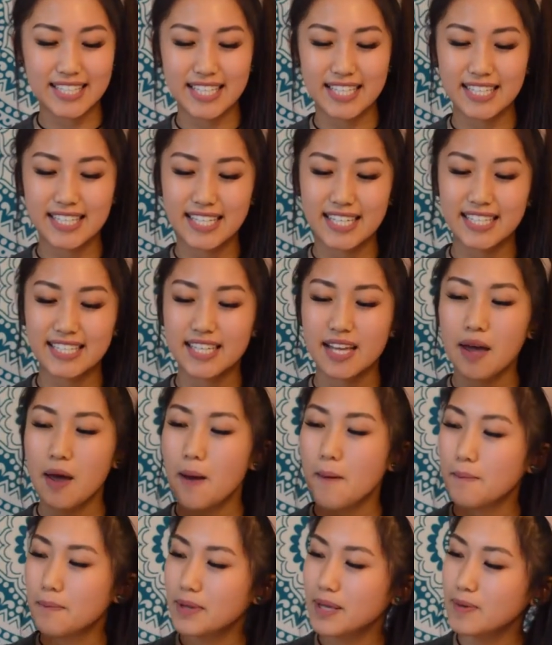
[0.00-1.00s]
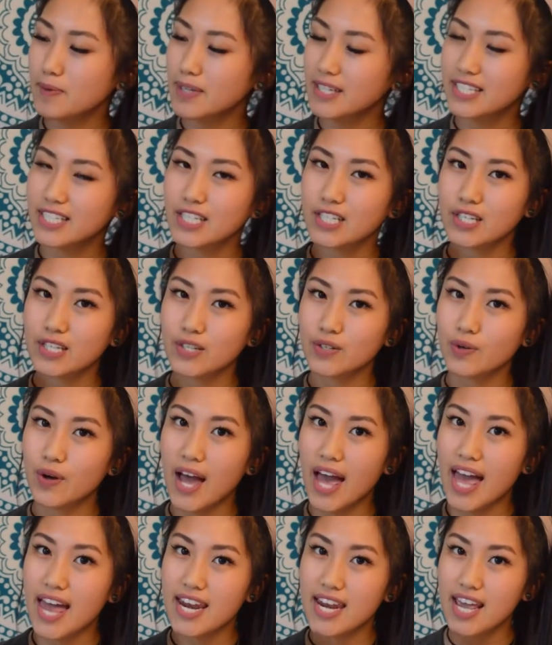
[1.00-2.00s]
This is
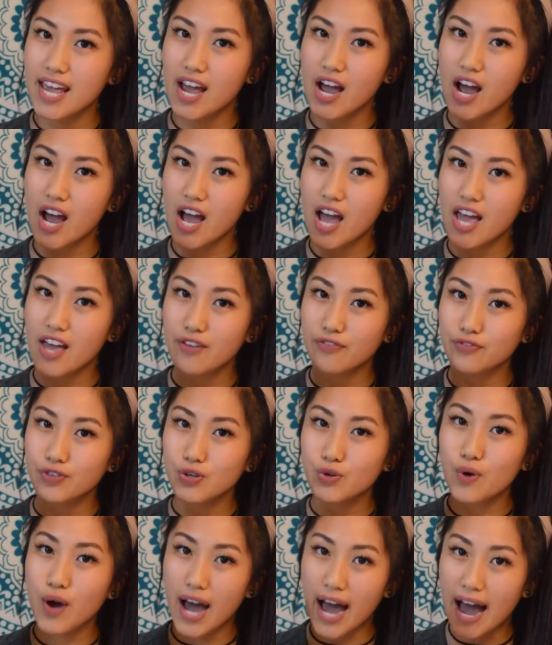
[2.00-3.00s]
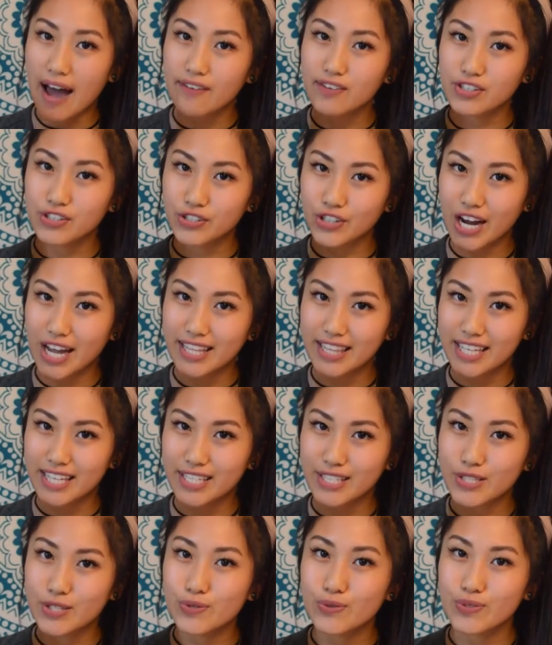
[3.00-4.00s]
PB2, and if you haven't tried
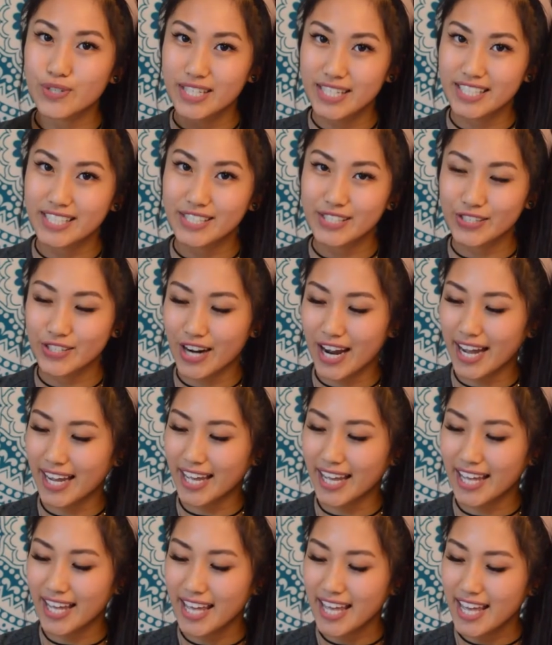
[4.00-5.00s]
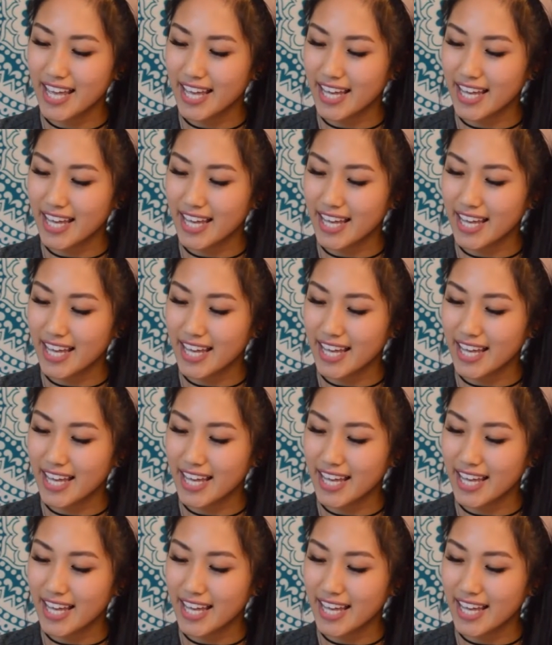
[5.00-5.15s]
this, you need to try it.